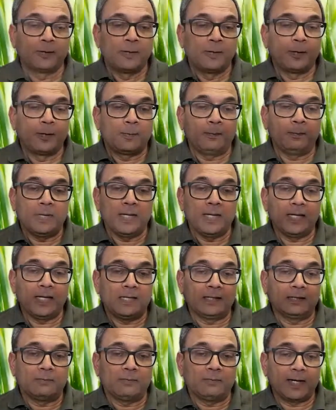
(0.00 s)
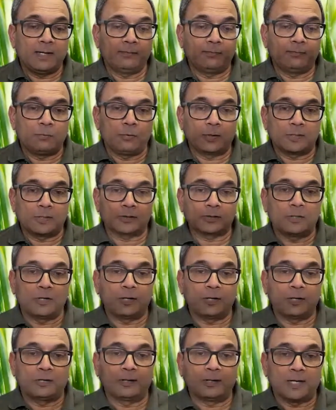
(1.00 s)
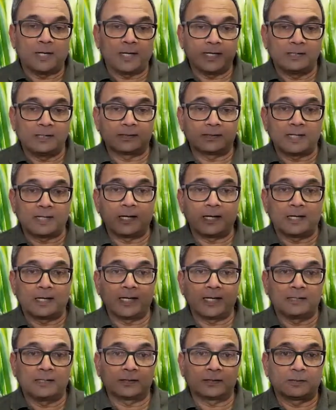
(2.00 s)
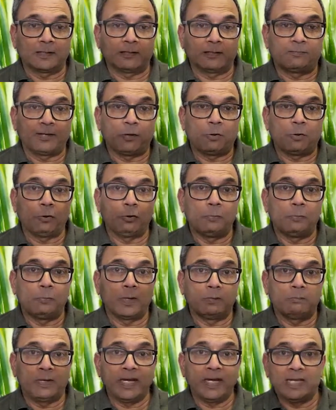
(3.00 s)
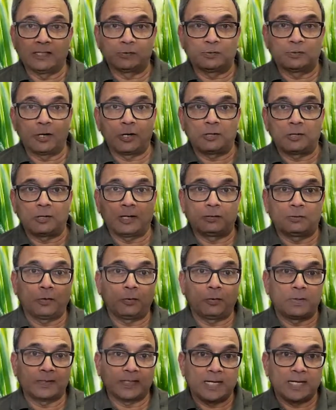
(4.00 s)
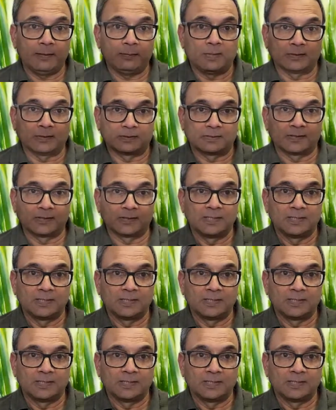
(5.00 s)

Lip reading: being very focused on Ahimsa against fellow human beings, not towards animals.